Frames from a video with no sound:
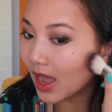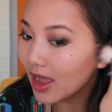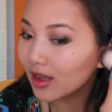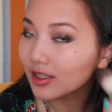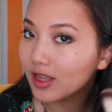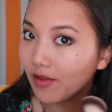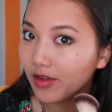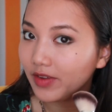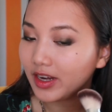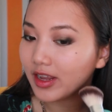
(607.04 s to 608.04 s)
I also
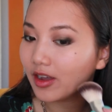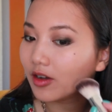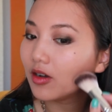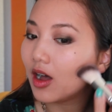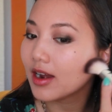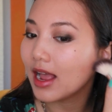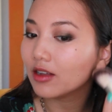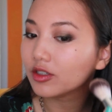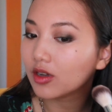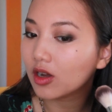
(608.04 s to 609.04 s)
have a video on
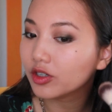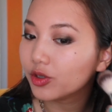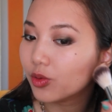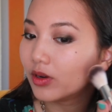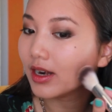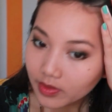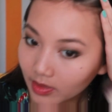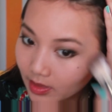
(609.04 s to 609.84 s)
how to contour.